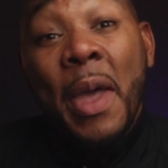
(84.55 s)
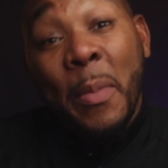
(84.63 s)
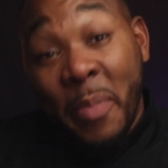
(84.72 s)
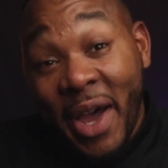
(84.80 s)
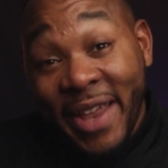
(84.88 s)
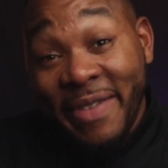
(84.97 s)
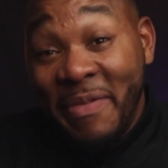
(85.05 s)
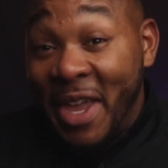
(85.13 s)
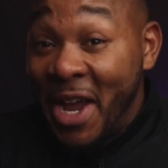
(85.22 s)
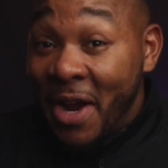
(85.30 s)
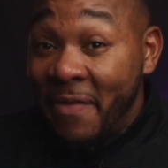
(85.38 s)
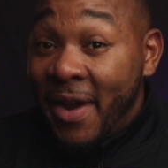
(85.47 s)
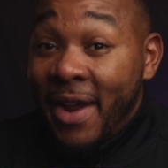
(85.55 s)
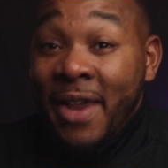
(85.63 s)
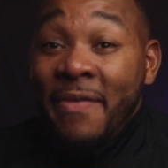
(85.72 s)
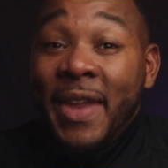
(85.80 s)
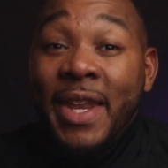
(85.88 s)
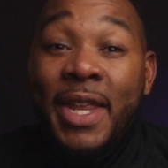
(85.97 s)
but they are very
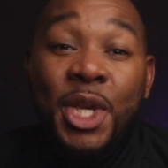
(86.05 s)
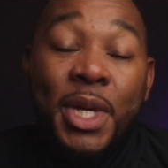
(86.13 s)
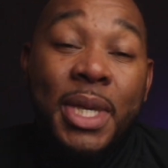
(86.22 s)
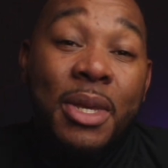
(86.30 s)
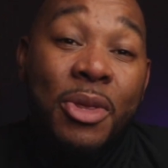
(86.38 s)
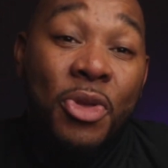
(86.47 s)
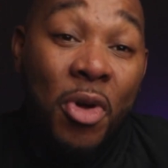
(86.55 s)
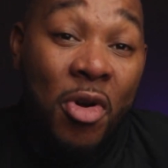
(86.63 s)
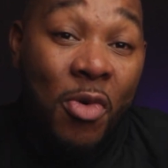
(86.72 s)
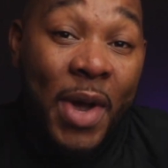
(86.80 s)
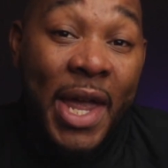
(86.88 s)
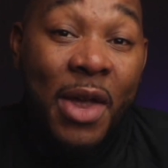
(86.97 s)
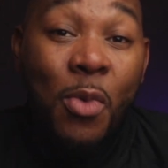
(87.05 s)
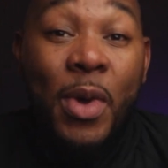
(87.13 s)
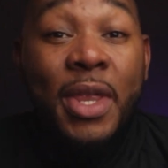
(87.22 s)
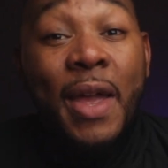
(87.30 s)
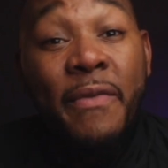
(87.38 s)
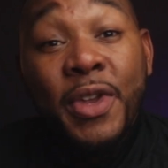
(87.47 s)
convenient just to throw away
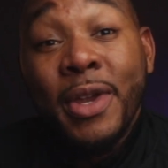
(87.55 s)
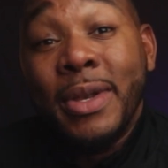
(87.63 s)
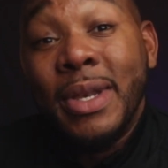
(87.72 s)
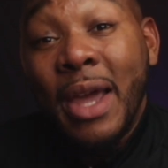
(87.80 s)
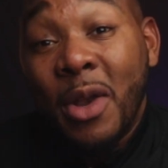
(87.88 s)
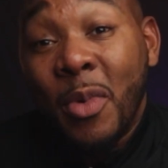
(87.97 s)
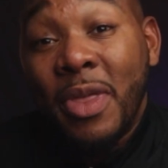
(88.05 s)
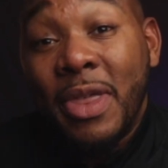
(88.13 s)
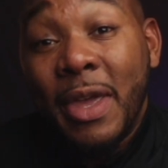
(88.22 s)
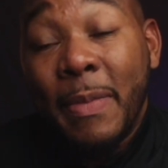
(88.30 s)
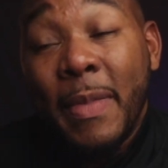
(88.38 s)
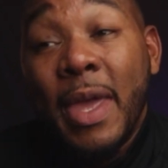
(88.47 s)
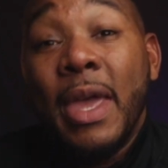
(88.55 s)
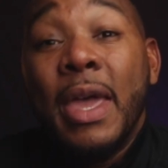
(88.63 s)
whenever you're done with them,